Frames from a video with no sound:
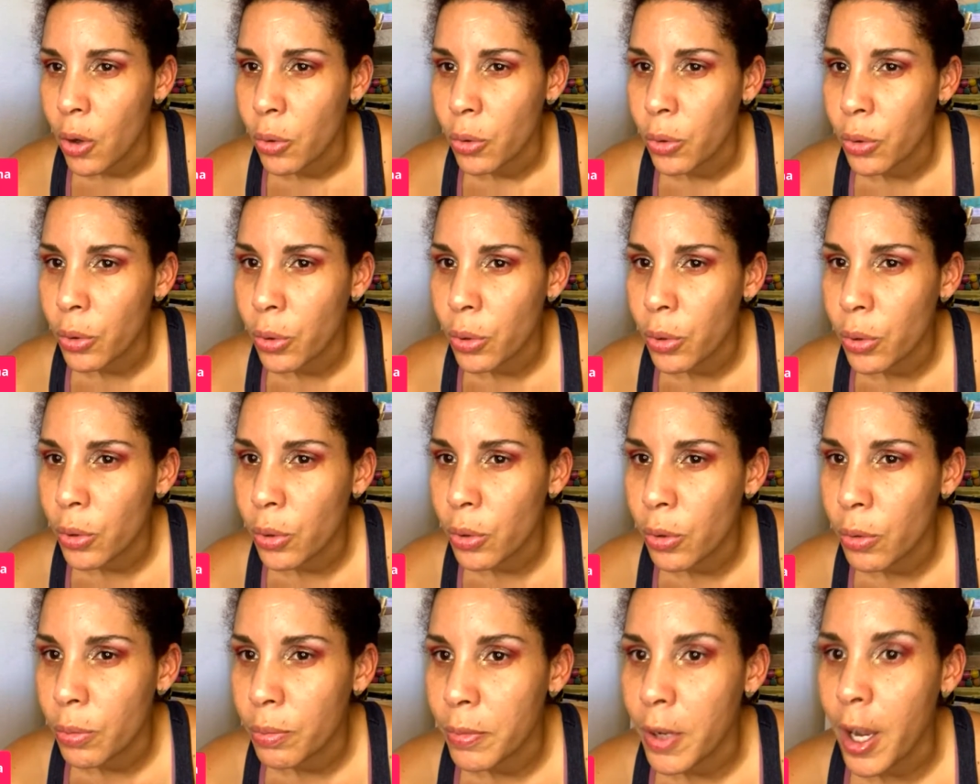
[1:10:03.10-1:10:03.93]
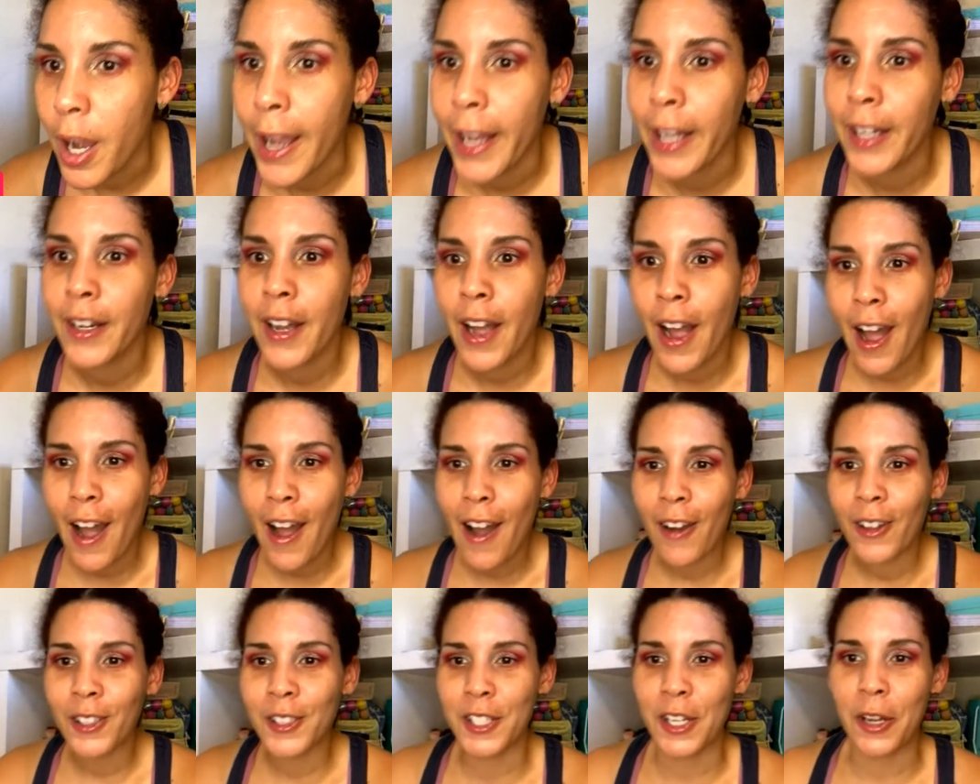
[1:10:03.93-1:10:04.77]
Woohoo. I
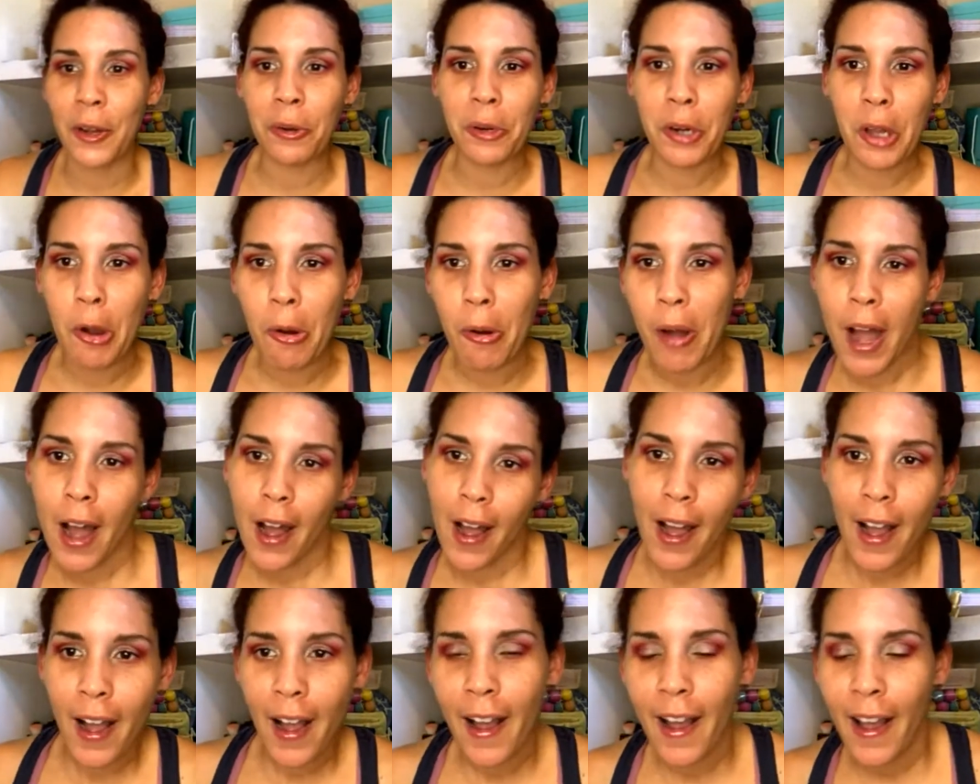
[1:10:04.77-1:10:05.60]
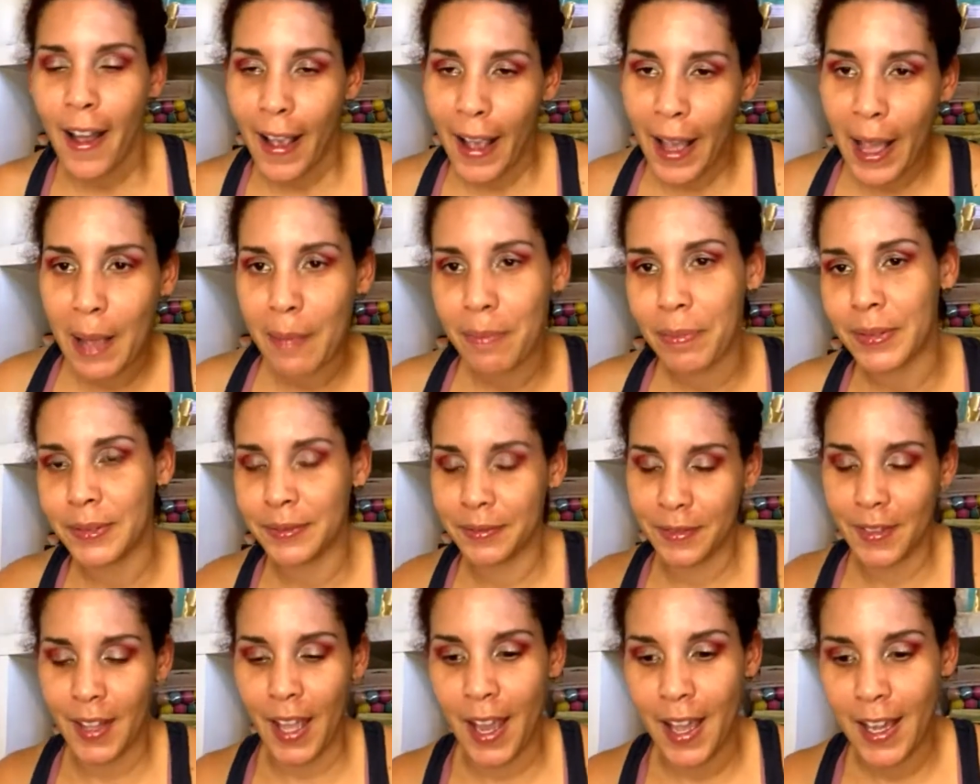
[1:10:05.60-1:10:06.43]
know. Don't know hype.
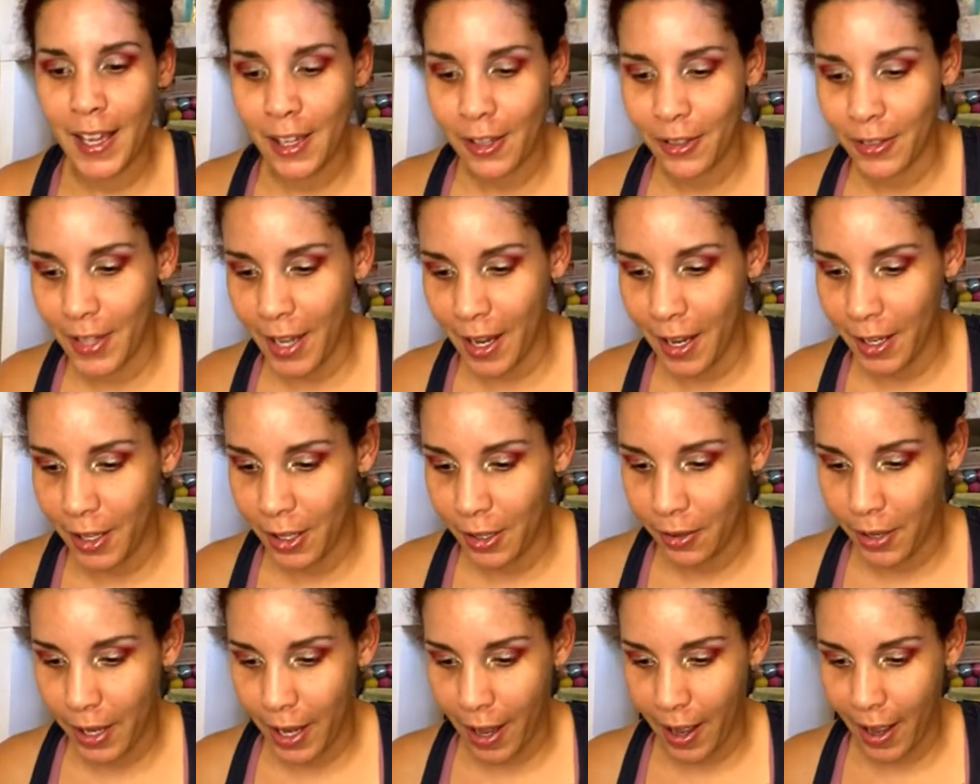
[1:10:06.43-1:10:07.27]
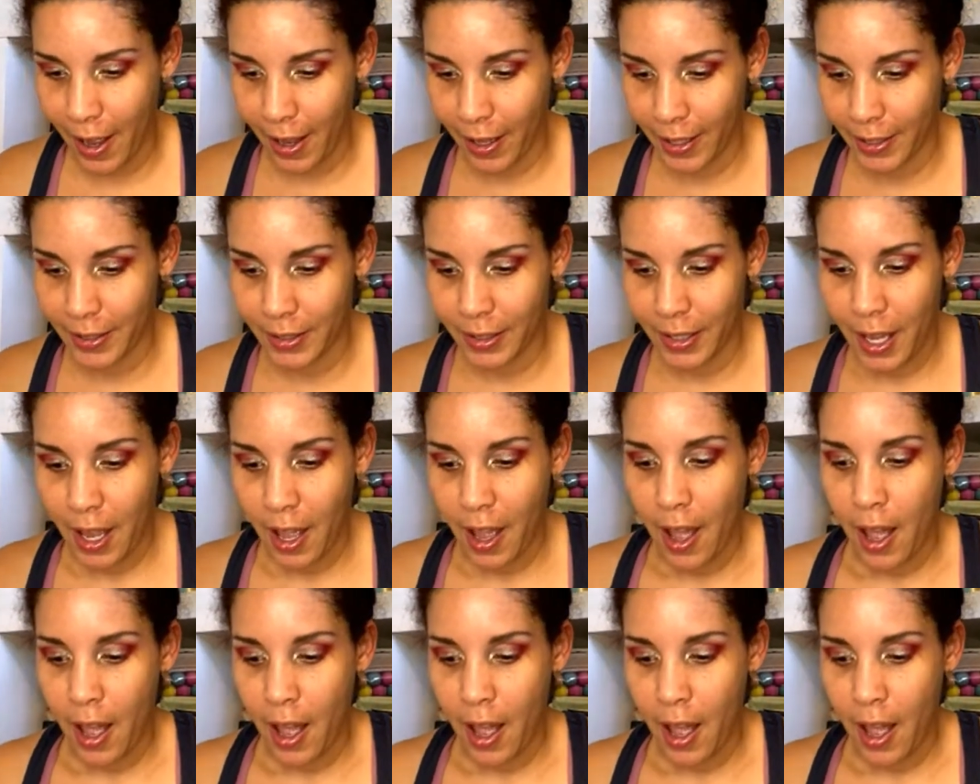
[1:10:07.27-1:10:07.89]
Thank you. Thank you, guys.